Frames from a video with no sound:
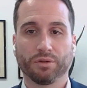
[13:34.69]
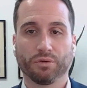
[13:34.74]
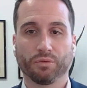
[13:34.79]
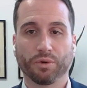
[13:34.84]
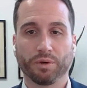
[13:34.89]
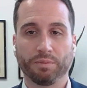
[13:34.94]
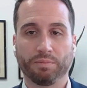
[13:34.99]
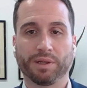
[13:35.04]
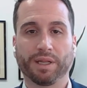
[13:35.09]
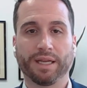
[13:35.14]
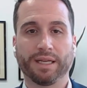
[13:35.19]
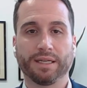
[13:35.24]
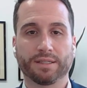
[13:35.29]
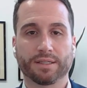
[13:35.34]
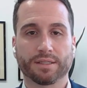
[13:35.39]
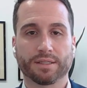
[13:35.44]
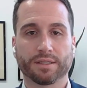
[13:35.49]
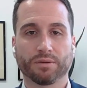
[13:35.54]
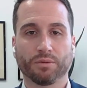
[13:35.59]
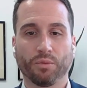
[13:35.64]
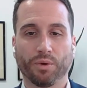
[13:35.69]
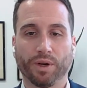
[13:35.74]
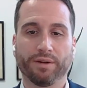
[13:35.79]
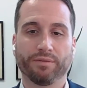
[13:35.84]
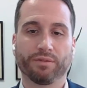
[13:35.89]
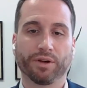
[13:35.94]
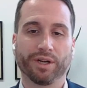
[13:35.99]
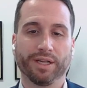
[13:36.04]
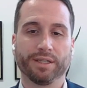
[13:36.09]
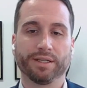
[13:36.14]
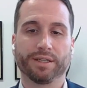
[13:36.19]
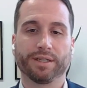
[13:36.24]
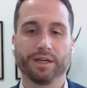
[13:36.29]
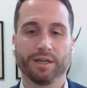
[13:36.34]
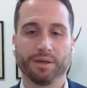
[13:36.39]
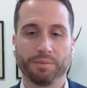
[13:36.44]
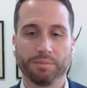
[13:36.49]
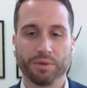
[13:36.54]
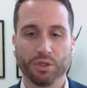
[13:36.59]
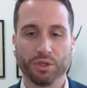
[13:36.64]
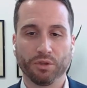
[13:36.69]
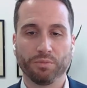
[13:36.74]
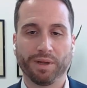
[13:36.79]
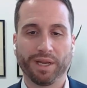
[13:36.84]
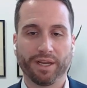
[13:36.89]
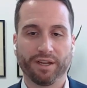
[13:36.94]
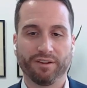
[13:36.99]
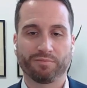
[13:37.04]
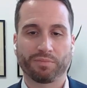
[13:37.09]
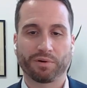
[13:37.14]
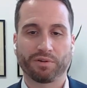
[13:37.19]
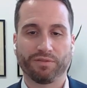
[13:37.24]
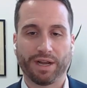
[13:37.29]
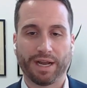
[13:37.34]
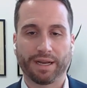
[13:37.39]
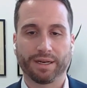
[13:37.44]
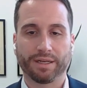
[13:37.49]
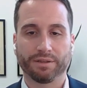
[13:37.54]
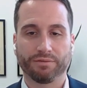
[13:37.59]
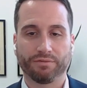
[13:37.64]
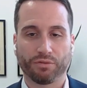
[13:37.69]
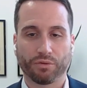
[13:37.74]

replace whatever income you may have provided